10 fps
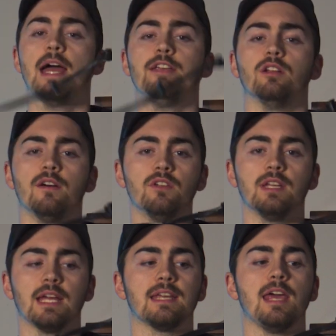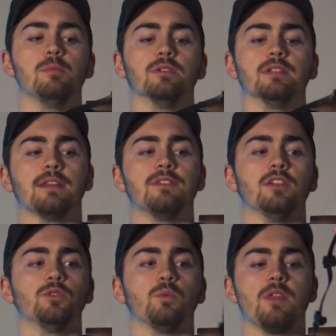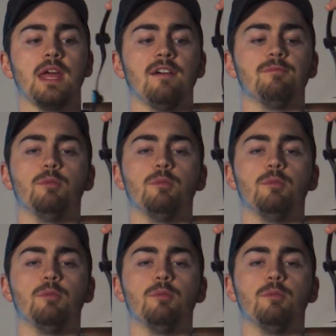and you'll often get cables like this where they have